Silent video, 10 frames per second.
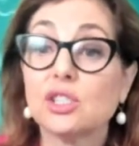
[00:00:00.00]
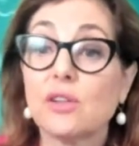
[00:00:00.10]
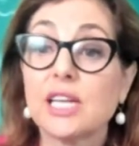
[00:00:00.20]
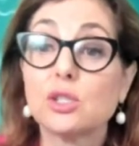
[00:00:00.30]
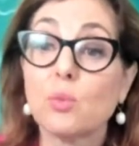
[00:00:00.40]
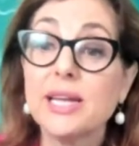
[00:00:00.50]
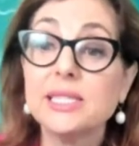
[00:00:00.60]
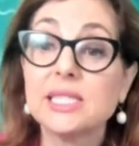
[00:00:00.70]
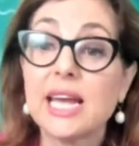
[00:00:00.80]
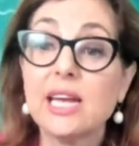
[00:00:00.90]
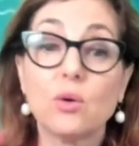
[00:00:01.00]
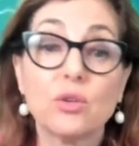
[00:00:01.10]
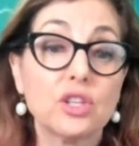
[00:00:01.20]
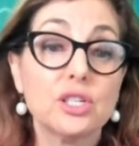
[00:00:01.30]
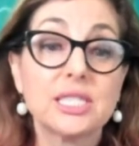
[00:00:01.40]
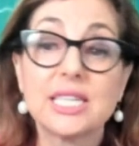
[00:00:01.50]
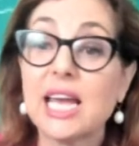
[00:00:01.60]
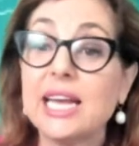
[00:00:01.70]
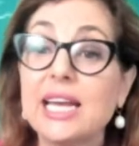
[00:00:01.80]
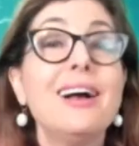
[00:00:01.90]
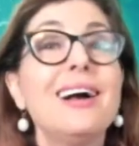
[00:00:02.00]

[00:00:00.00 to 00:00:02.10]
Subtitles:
So that's Wednesday or Thursday.